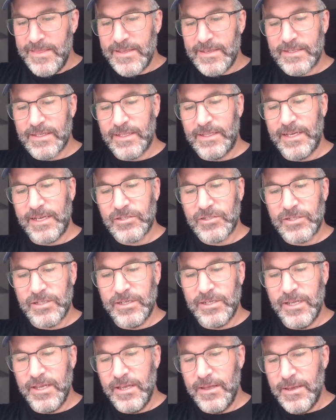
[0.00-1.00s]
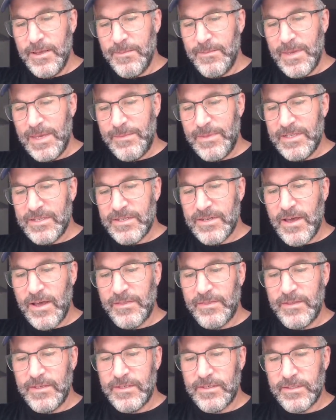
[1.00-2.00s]
in this collection. Maybe it's
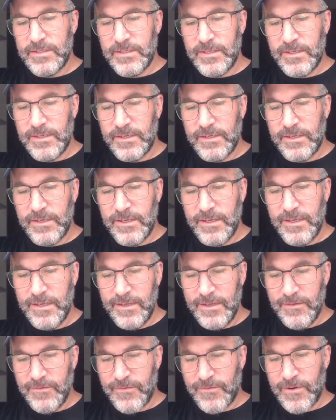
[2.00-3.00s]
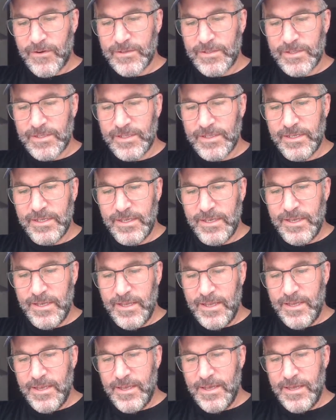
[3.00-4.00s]
not this first
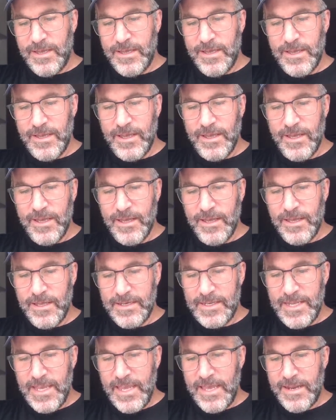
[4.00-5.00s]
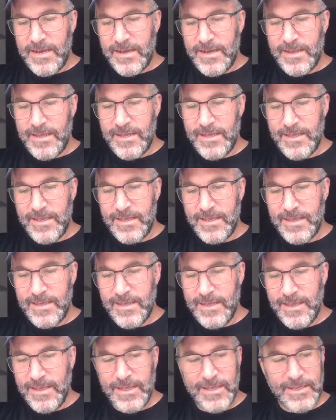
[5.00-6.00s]
tin.
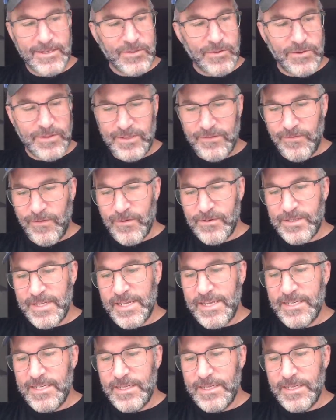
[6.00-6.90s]
Sorry, this first